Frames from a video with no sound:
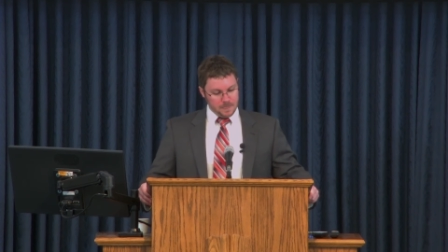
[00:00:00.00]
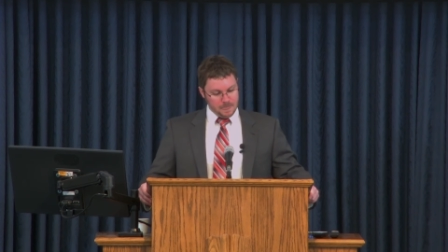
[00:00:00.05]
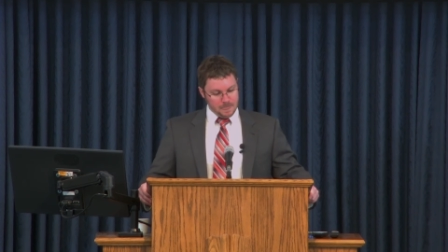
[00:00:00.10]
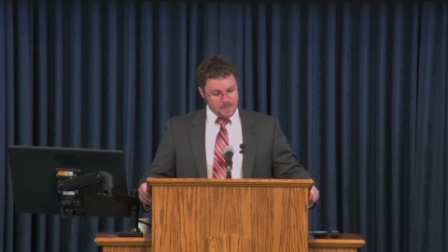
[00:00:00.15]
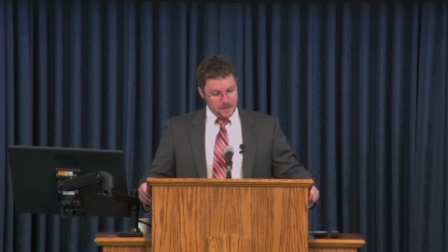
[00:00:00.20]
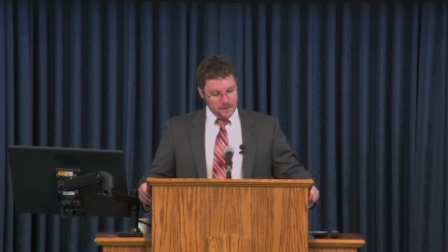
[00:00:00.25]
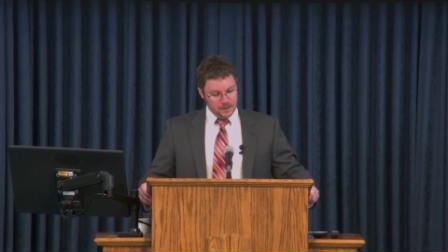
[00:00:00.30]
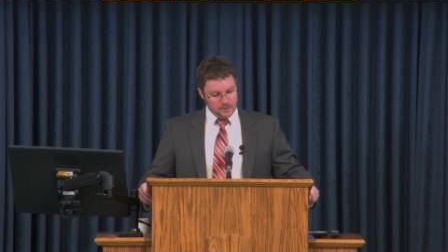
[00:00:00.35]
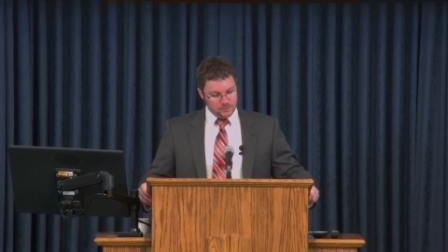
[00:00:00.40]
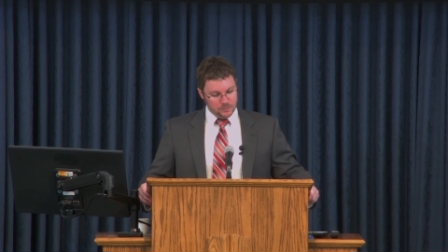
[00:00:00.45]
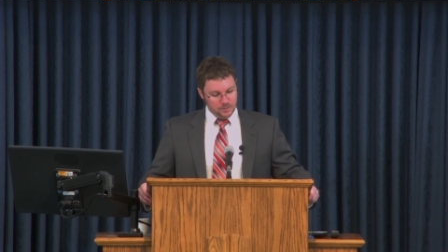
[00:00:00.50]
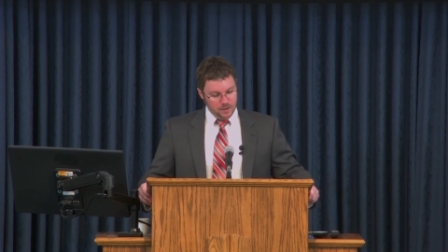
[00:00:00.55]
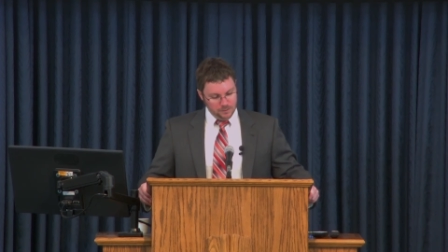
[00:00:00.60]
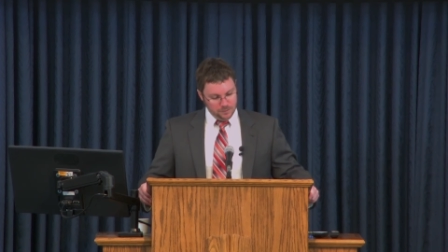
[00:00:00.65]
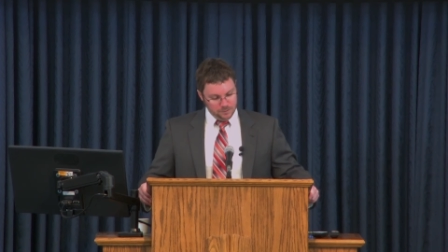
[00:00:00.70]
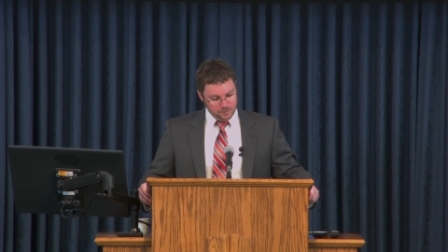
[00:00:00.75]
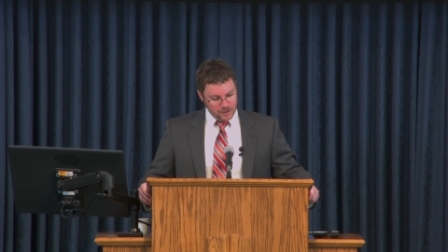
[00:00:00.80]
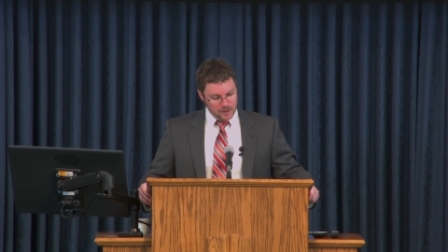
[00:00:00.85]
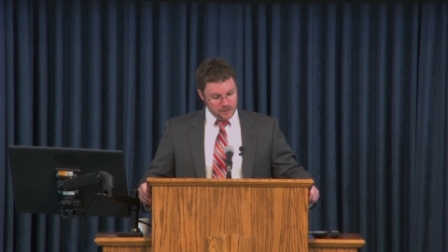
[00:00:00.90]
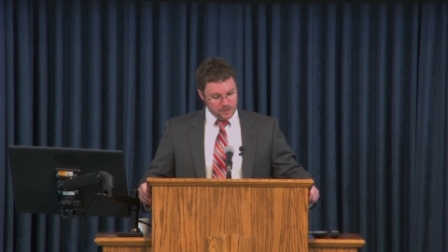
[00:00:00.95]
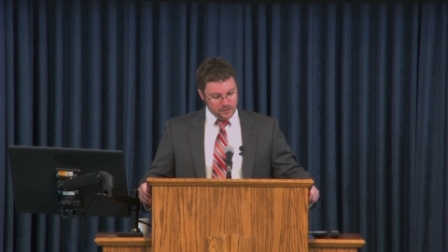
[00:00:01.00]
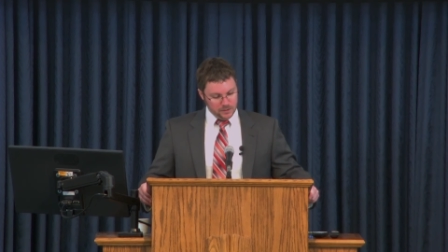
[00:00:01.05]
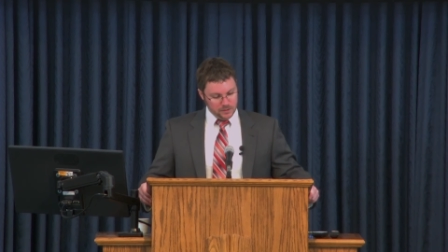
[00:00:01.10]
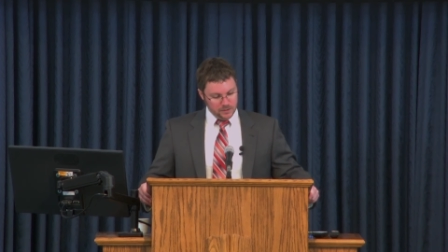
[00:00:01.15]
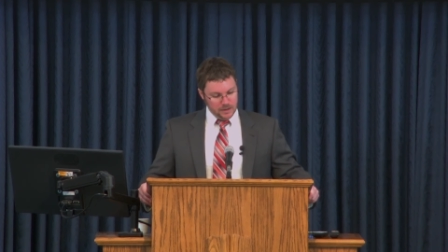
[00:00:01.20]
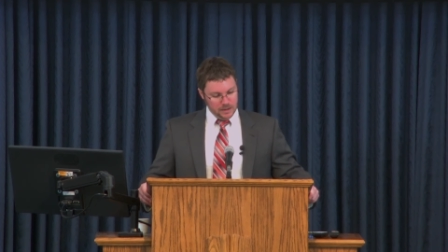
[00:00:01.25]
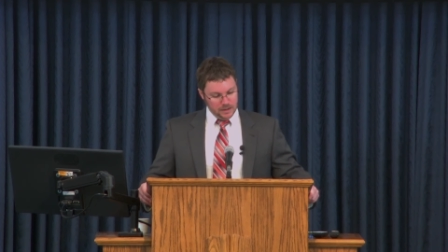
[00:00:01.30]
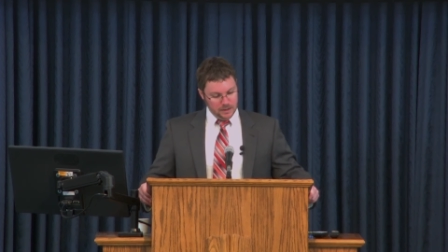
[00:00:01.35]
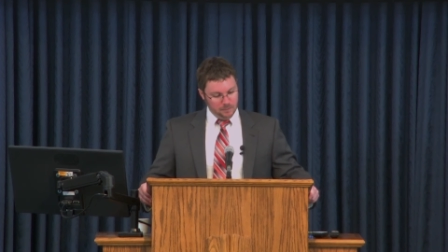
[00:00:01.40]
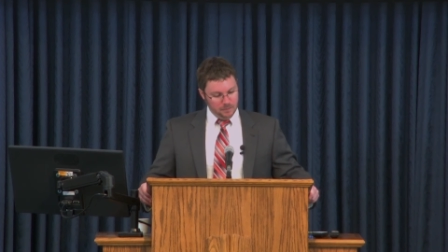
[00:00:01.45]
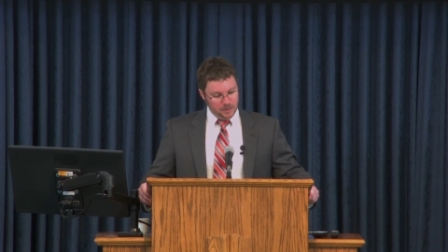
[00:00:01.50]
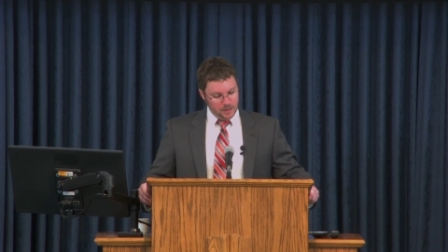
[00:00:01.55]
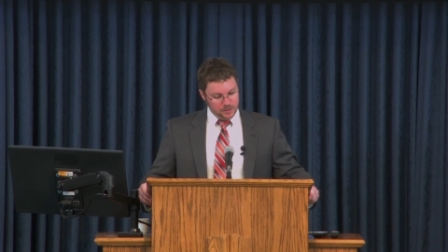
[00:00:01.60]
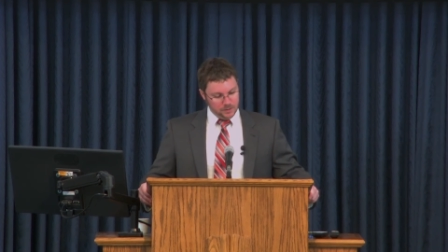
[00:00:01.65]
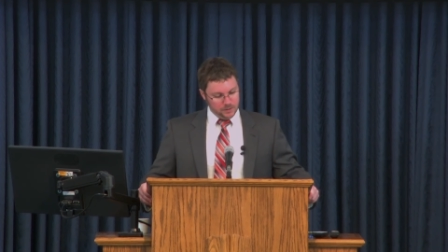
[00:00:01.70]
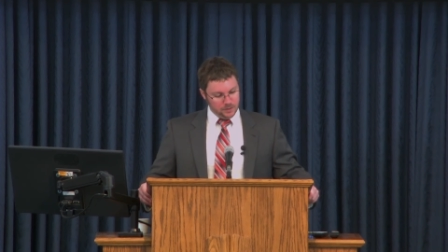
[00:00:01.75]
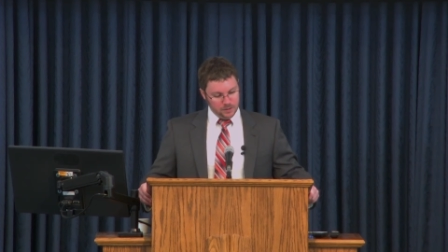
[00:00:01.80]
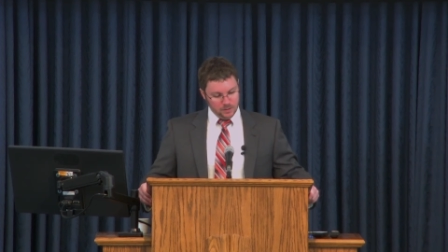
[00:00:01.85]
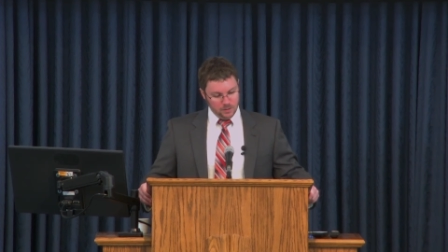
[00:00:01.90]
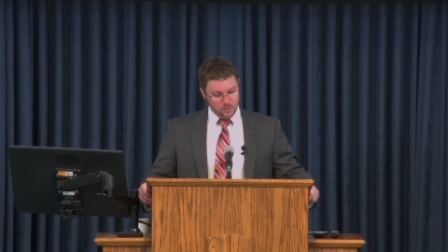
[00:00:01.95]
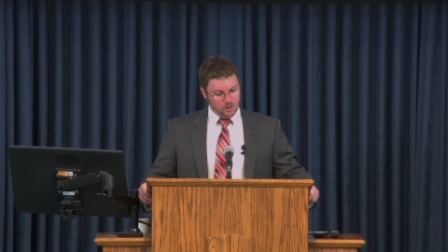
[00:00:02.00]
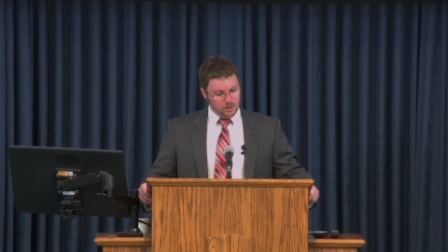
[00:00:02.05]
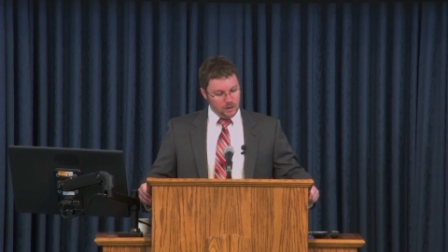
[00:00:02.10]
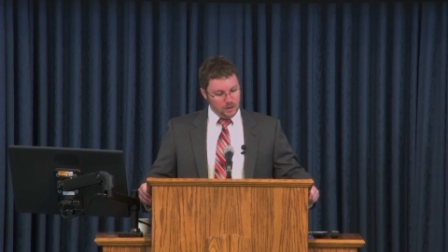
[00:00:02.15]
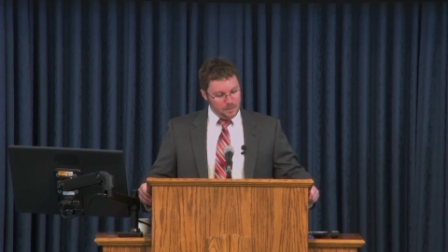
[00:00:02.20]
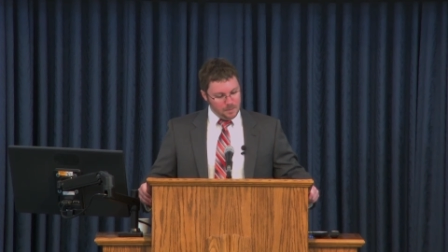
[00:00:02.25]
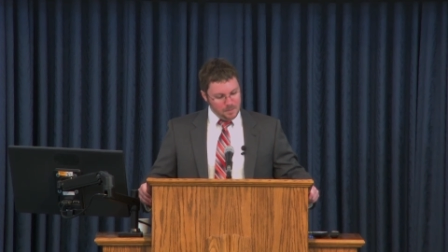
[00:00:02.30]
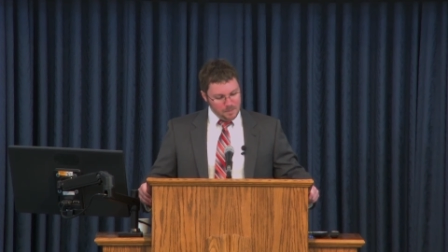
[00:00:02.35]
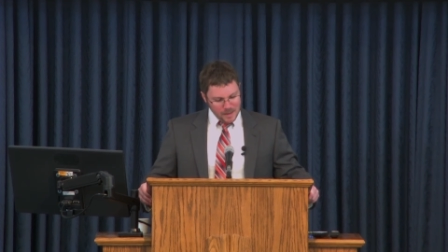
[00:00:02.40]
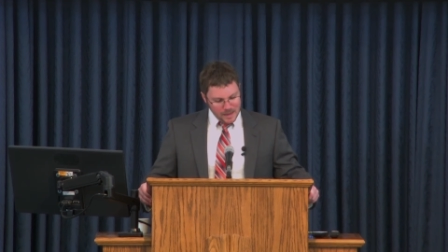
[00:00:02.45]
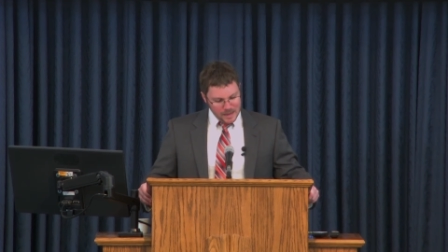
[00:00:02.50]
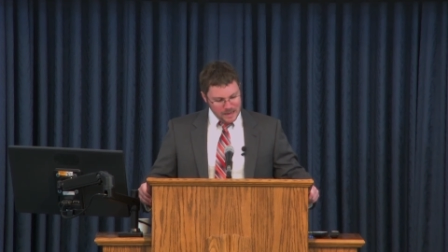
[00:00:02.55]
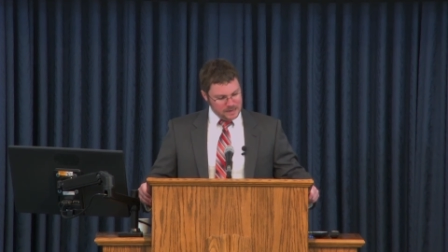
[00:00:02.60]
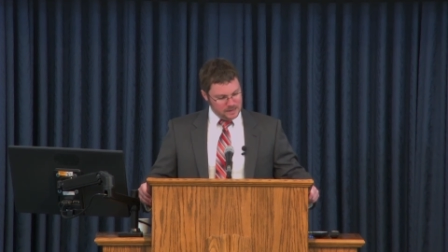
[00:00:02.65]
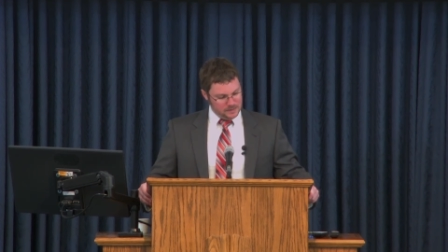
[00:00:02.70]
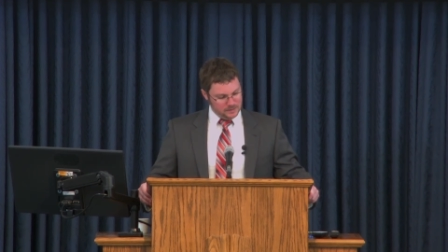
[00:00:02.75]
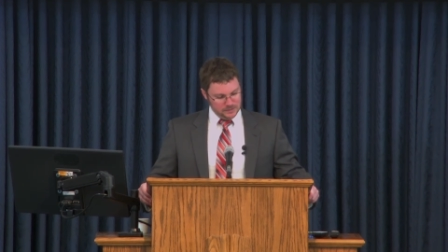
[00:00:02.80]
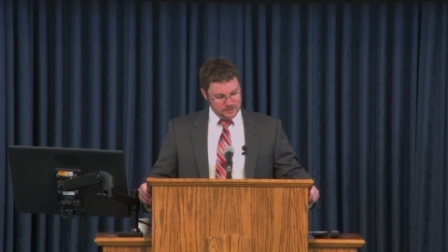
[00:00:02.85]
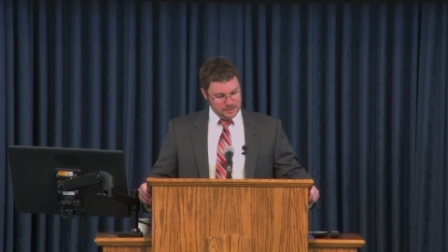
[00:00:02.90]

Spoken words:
His father and mother were amazed